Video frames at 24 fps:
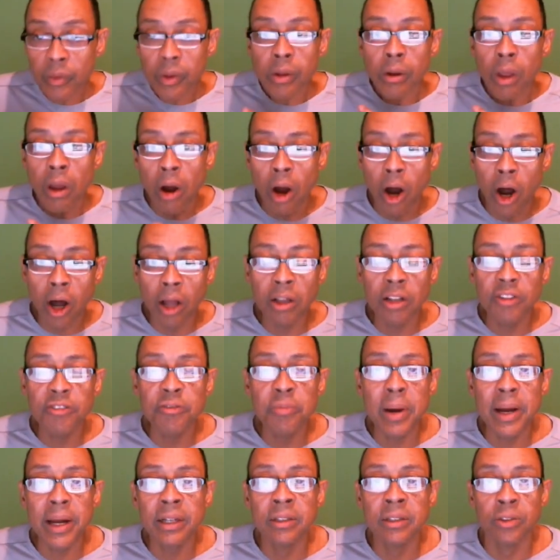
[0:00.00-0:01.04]
all of
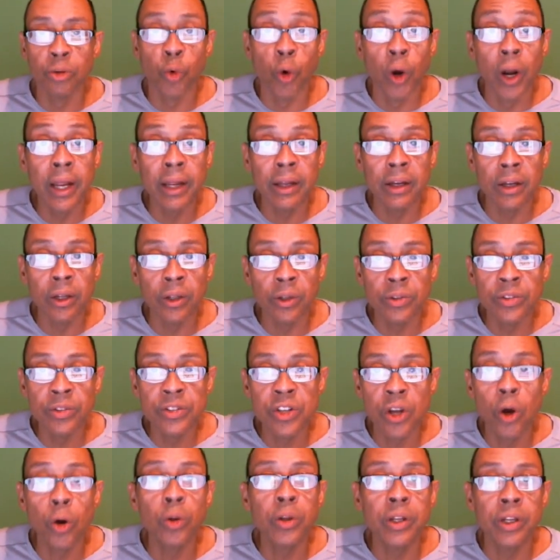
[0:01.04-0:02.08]
my grails,
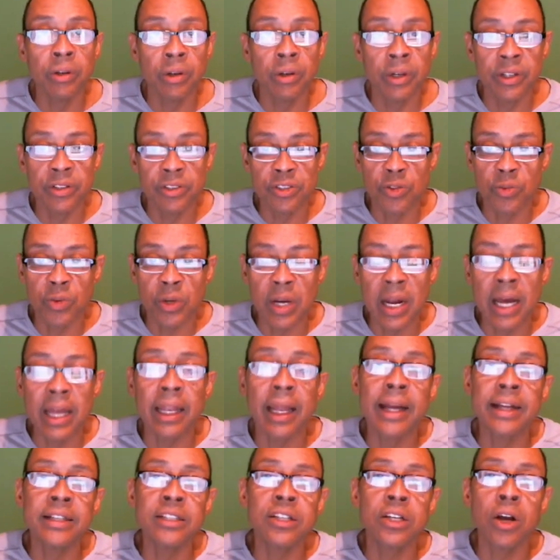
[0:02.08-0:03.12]
holy grails is what I
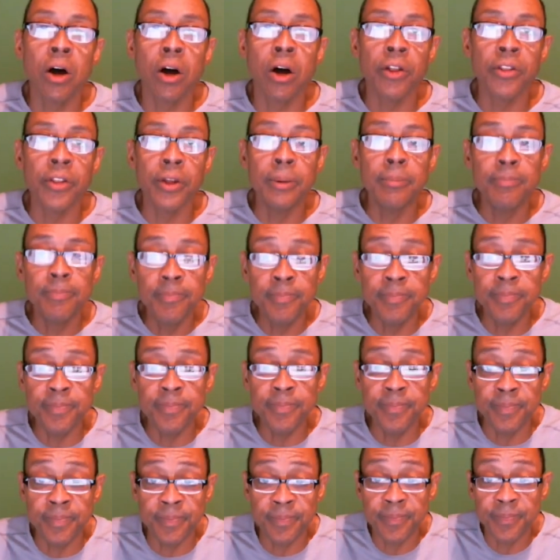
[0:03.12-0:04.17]
like to call
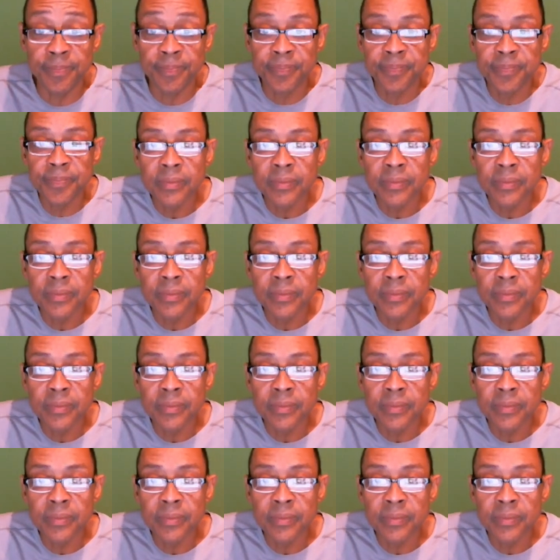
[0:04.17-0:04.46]
them,